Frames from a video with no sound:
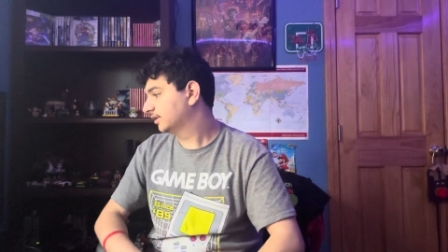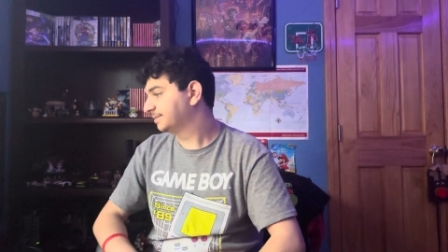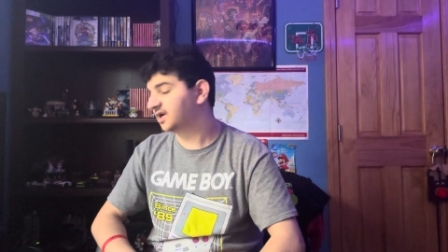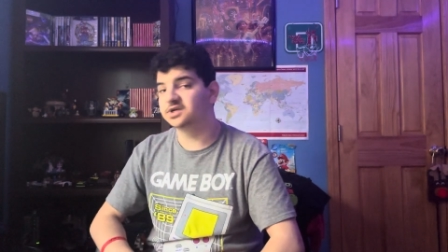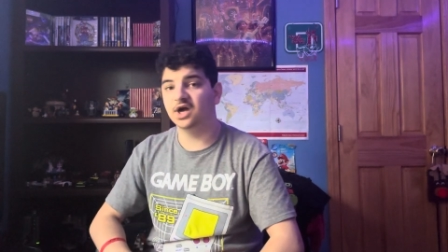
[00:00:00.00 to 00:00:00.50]

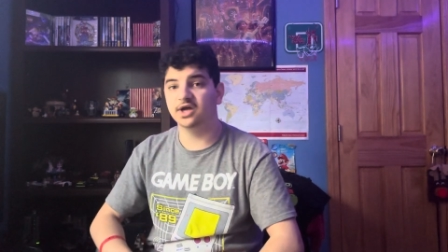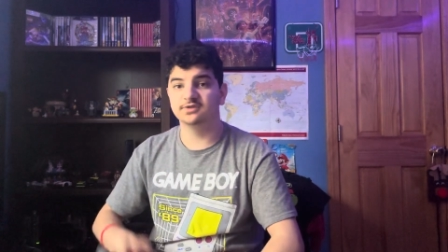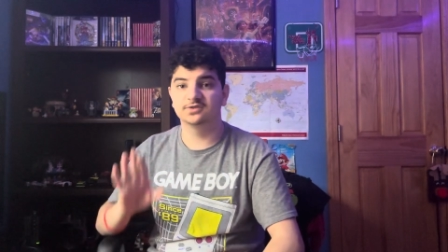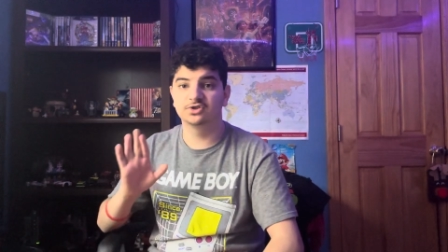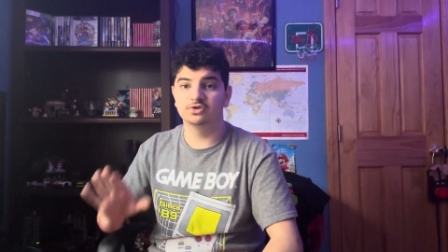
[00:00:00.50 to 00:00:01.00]
but
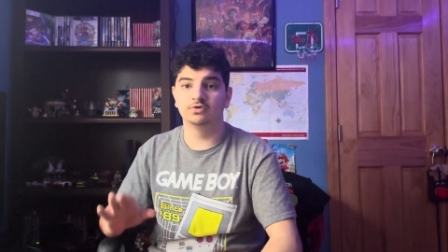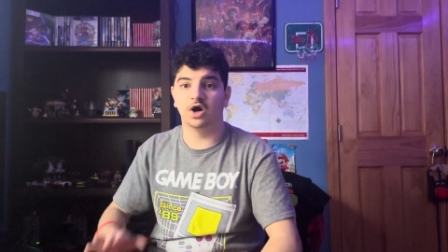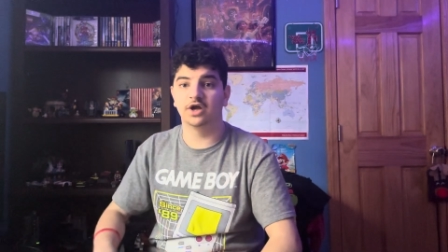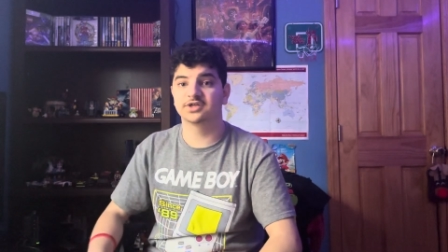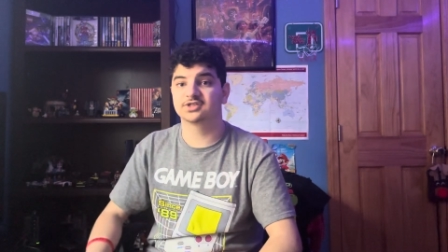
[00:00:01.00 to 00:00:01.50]
not to
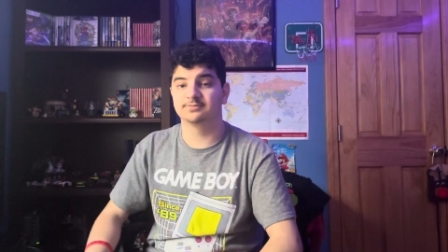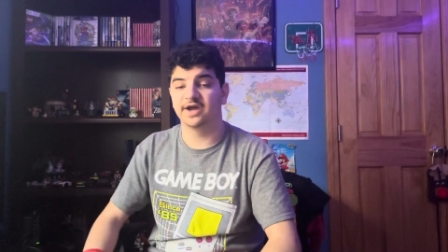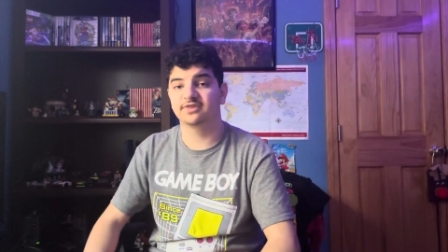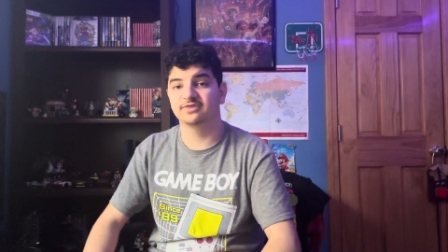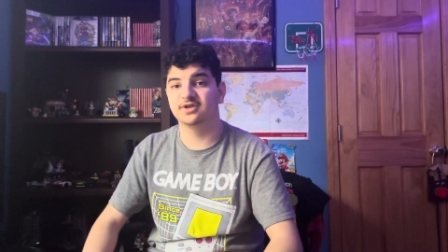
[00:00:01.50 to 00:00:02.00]

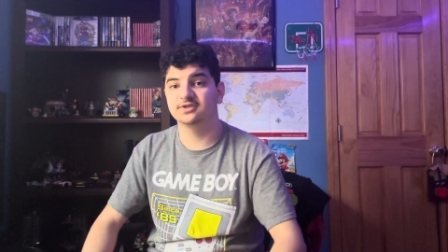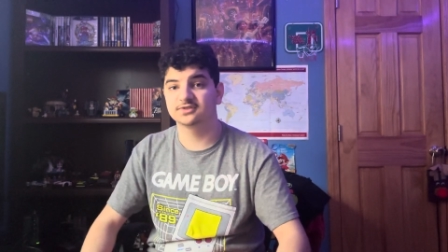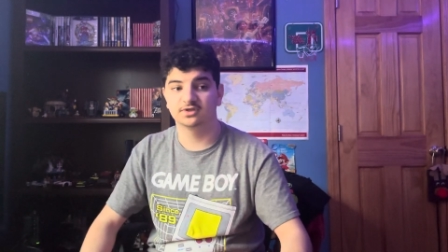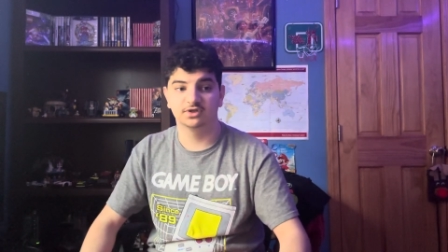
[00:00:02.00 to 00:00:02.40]
expect things,